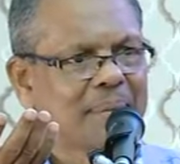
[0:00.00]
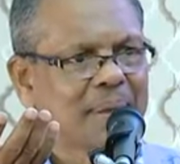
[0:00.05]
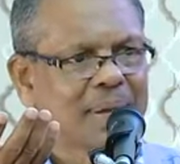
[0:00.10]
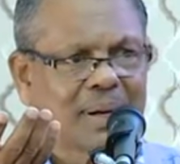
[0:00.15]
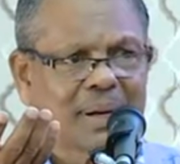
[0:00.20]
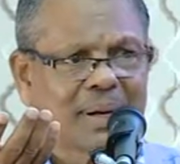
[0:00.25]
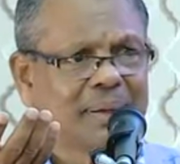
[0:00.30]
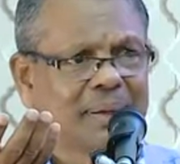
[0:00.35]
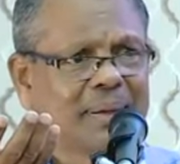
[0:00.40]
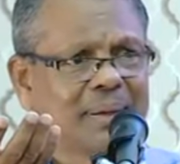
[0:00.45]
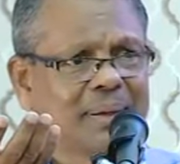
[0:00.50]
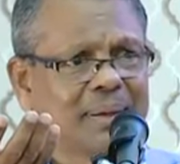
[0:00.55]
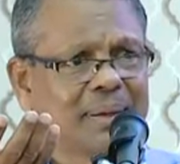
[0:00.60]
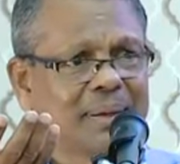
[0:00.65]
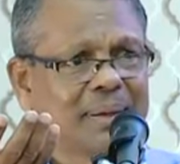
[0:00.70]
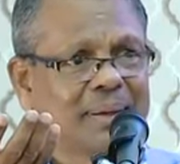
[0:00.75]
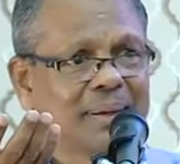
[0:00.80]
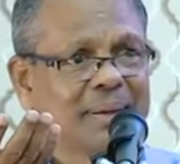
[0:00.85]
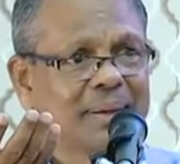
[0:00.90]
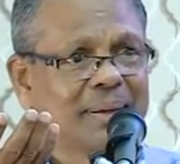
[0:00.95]
Right?
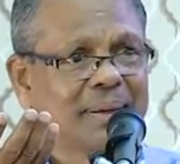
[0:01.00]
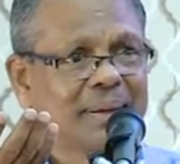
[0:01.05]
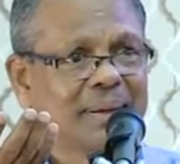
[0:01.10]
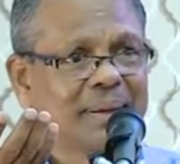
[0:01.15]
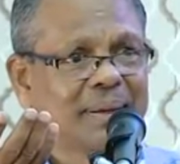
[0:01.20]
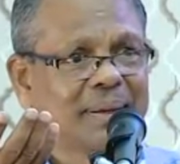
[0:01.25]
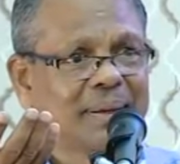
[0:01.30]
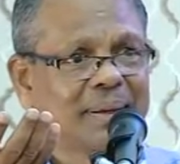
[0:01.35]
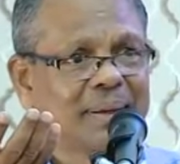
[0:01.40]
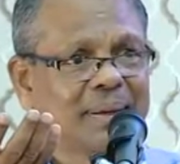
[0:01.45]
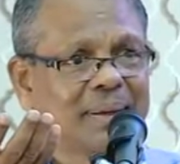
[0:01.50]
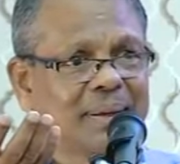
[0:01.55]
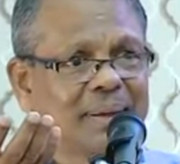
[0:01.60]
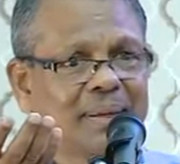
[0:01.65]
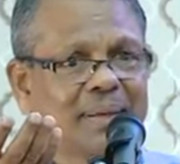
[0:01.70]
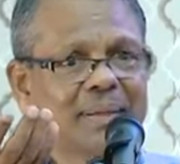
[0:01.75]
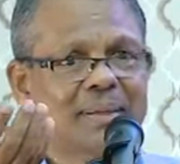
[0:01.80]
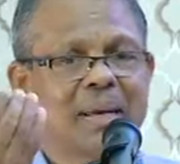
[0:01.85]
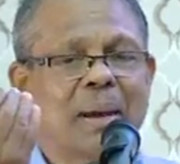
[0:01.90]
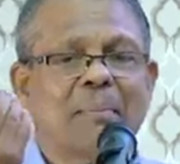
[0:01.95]

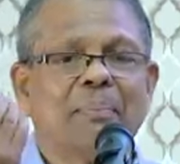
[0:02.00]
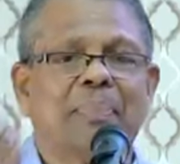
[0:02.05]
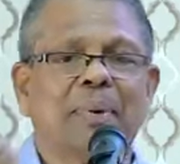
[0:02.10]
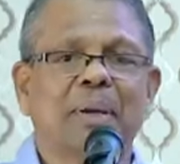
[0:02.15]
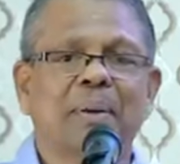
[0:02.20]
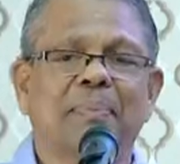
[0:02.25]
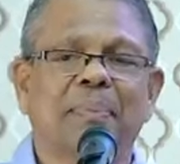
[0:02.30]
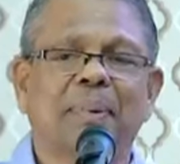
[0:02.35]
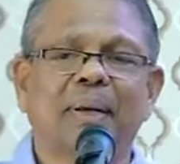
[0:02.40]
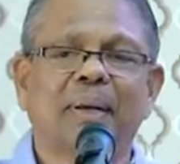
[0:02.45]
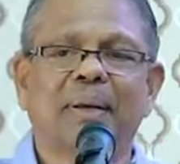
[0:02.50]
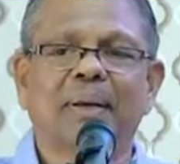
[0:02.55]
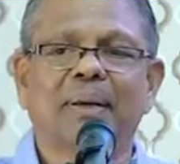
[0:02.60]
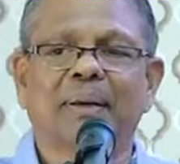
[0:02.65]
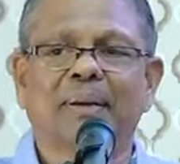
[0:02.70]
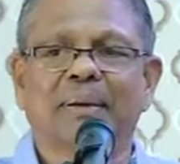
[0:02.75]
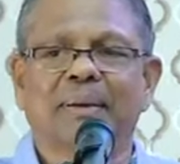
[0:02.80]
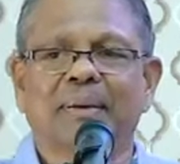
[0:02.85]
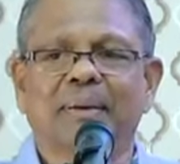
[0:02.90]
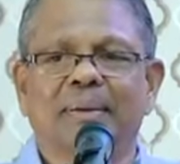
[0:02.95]
Some people,
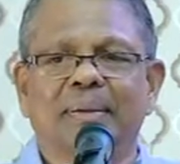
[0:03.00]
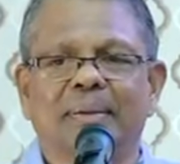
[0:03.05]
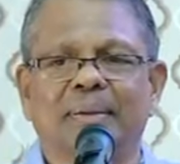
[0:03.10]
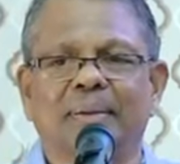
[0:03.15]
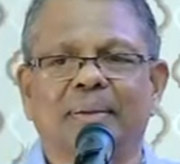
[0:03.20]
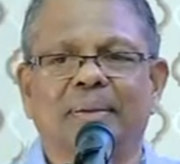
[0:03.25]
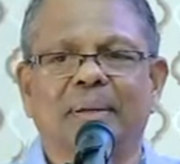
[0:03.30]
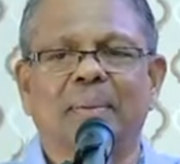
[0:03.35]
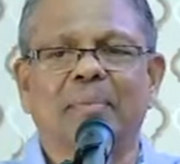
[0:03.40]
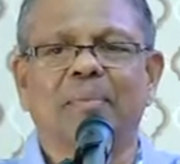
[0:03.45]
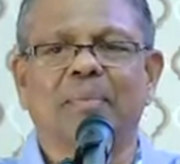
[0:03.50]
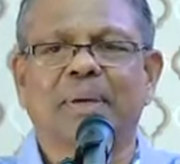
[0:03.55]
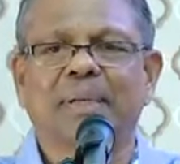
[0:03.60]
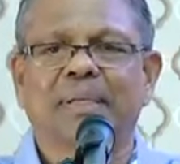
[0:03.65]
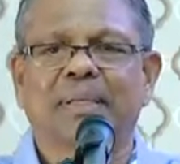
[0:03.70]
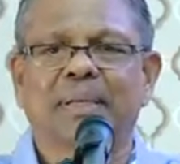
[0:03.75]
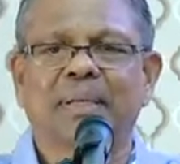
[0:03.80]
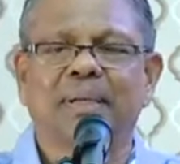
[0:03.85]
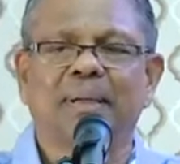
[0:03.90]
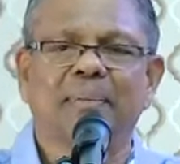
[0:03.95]
some
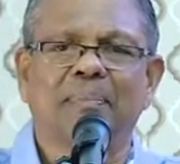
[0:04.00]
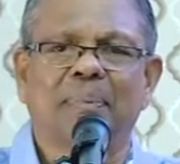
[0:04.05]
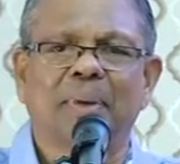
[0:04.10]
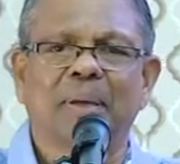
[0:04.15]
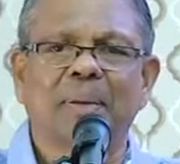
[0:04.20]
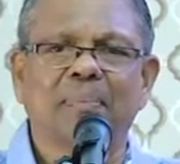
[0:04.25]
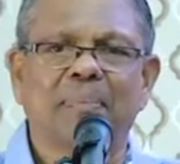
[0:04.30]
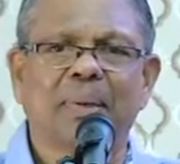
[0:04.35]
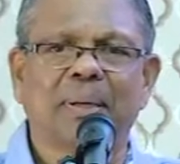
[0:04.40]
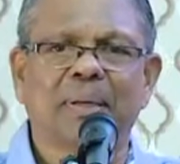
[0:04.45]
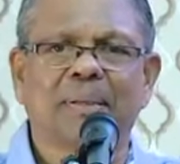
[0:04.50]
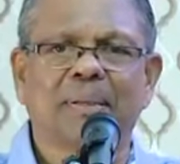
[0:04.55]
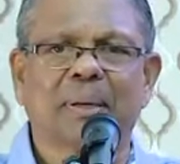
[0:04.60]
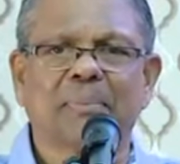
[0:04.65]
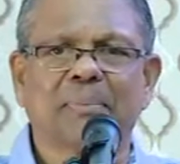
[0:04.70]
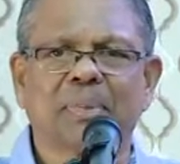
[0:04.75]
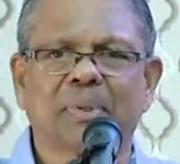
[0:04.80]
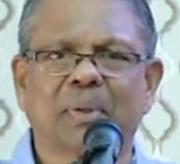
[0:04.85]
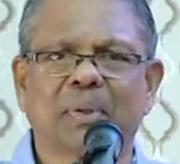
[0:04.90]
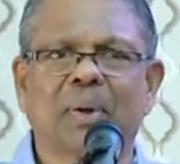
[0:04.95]
Western people,
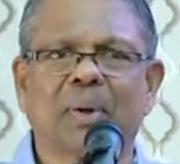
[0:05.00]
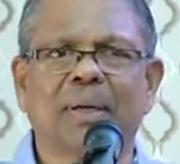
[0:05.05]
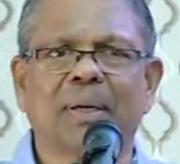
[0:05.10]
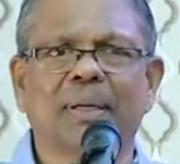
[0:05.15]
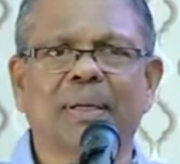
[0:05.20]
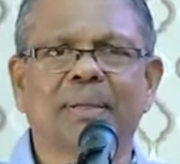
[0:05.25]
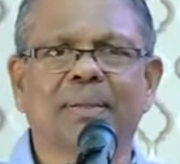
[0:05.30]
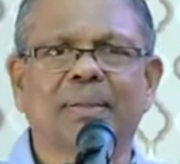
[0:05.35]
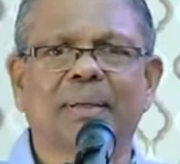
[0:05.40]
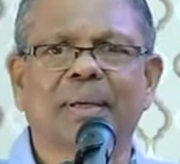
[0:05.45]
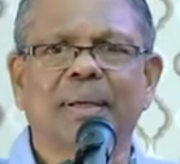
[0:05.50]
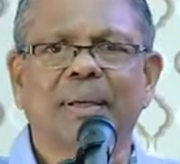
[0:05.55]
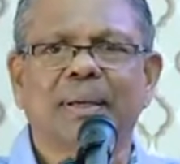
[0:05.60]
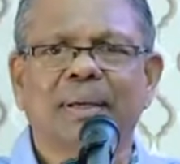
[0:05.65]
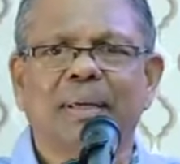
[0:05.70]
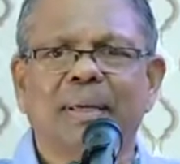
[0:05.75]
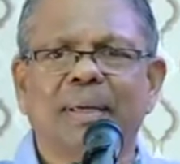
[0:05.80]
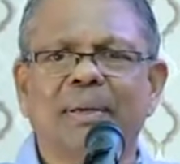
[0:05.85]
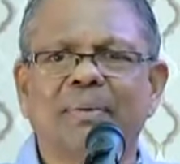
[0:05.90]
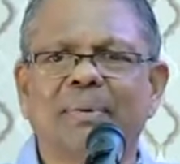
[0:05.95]
some scholars
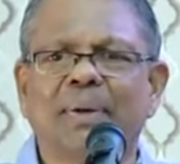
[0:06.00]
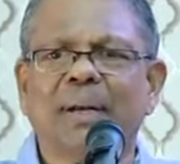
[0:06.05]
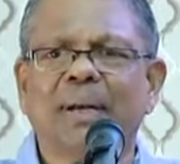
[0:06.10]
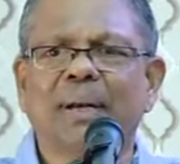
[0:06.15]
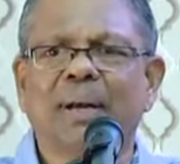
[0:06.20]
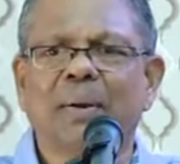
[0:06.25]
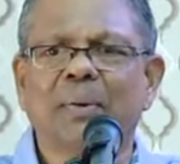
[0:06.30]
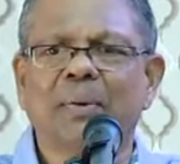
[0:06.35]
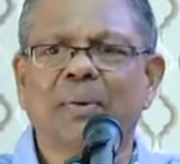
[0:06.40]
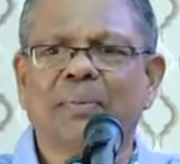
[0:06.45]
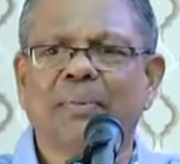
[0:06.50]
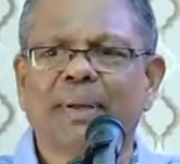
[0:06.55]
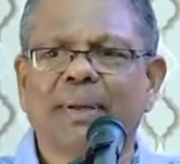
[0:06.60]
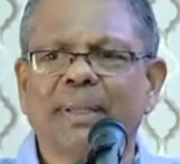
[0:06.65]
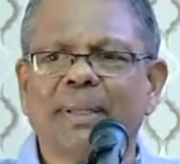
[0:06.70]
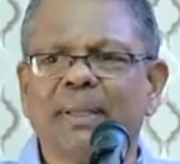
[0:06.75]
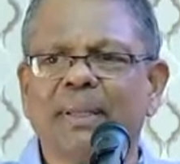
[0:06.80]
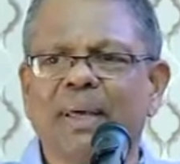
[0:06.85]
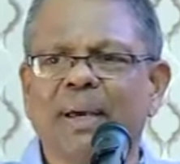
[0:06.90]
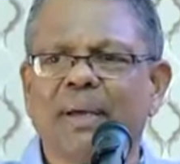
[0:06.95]
even doubt
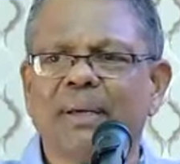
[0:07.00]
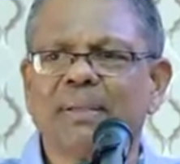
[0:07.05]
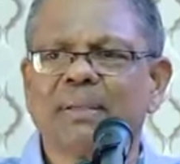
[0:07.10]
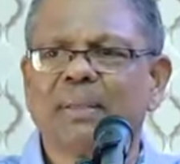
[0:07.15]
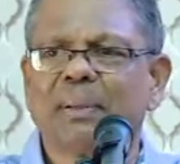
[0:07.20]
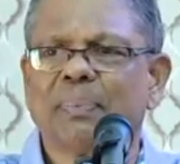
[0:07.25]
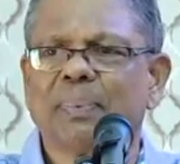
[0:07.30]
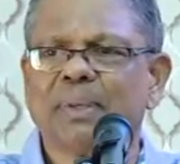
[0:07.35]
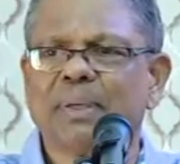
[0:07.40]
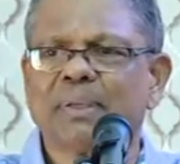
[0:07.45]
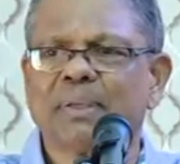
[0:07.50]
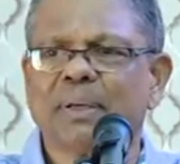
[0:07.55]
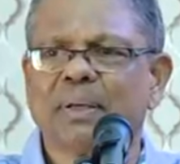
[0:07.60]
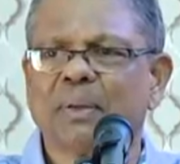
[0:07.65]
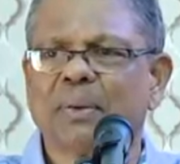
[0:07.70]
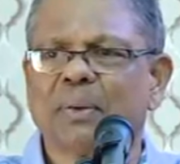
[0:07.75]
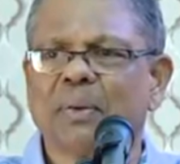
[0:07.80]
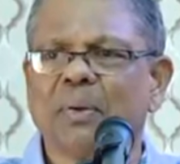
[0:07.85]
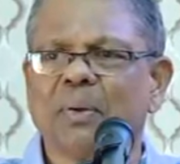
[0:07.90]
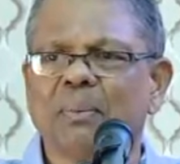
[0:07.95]
whether there is a person
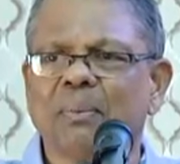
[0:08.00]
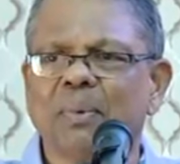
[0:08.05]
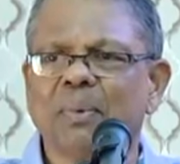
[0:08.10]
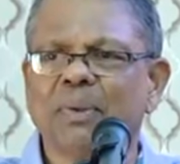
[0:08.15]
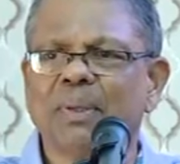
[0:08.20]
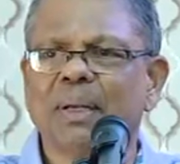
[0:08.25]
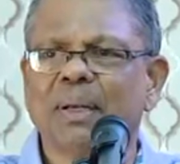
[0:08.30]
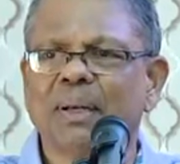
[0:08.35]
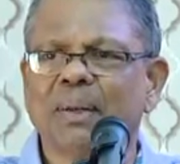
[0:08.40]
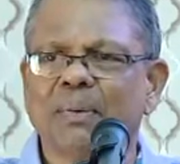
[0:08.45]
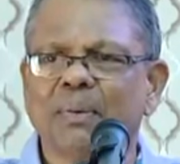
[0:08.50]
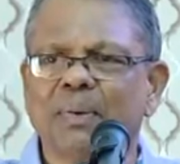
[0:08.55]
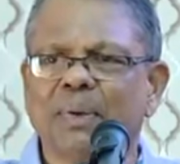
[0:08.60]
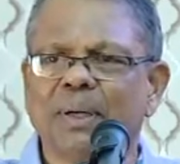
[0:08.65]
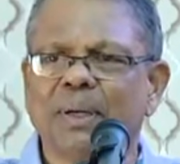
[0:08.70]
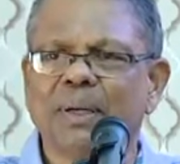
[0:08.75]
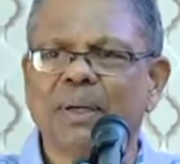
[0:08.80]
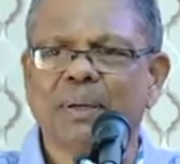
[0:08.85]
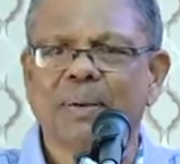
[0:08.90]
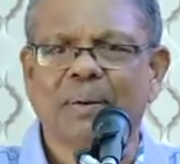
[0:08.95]
called Buddha
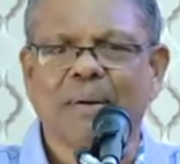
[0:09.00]
lived.